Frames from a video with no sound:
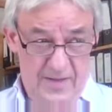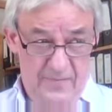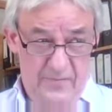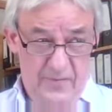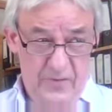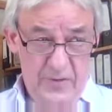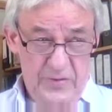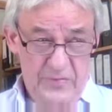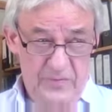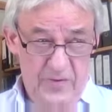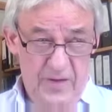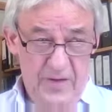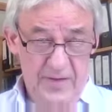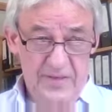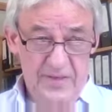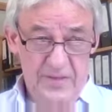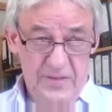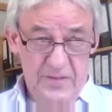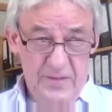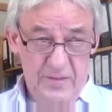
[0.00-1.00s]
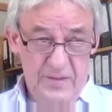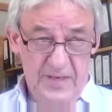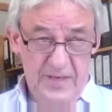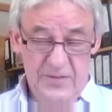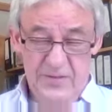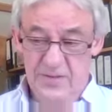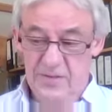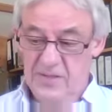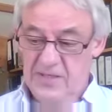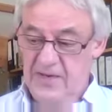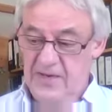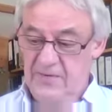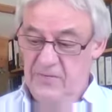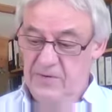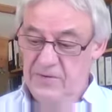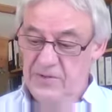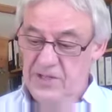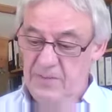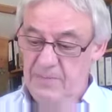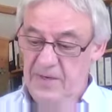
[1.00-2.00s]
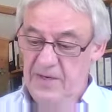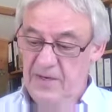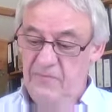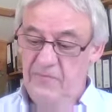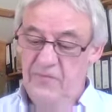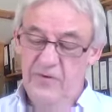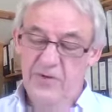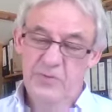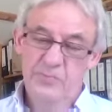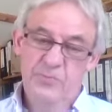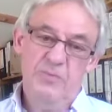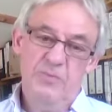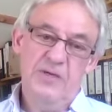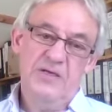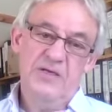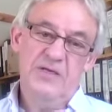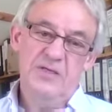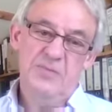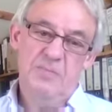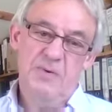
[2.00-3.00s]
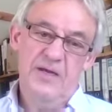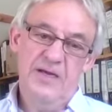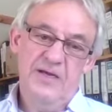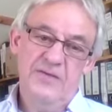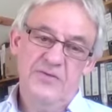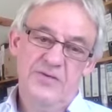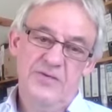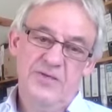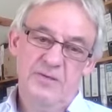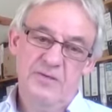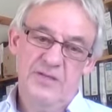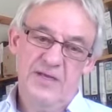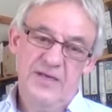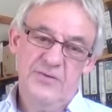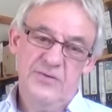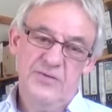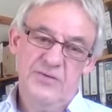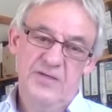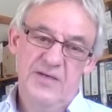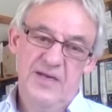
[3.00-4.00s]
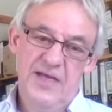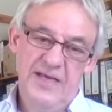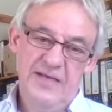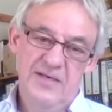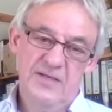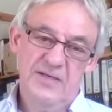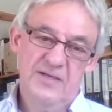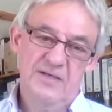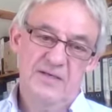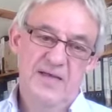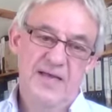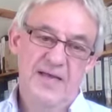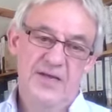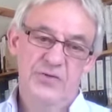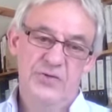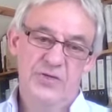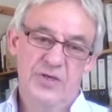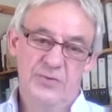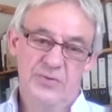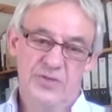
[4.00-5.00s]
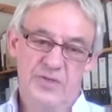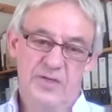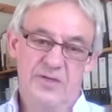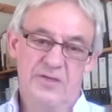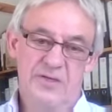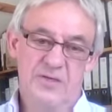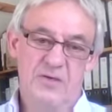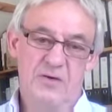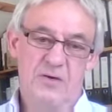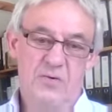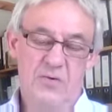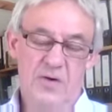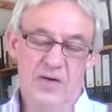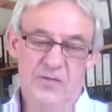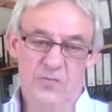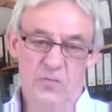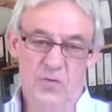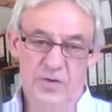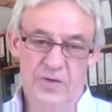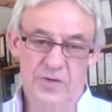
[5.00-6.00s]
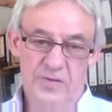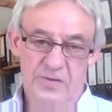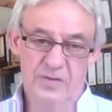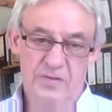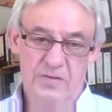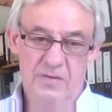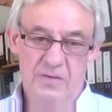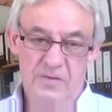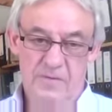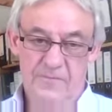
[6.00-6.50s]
first flight in 2007, and she made her first public display at the 2008 airshow season at RAF Waddington,